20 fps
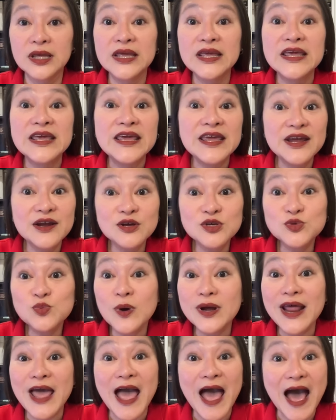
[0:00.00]
Here's
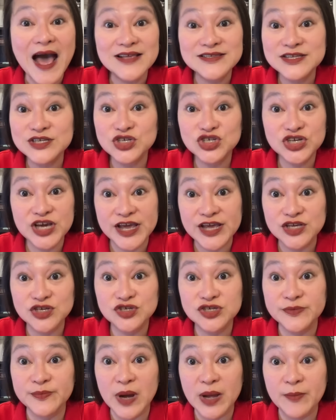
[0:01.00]
what hasn't
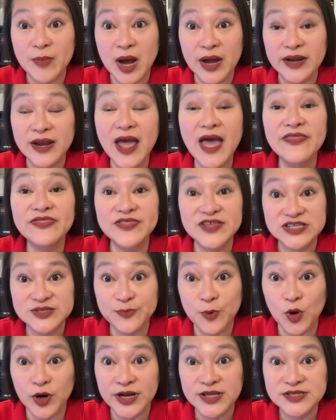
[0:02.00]
changed in my mind at this
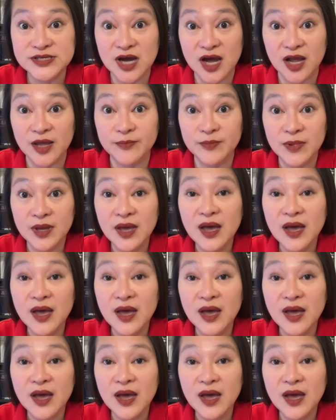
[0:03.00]
point in time.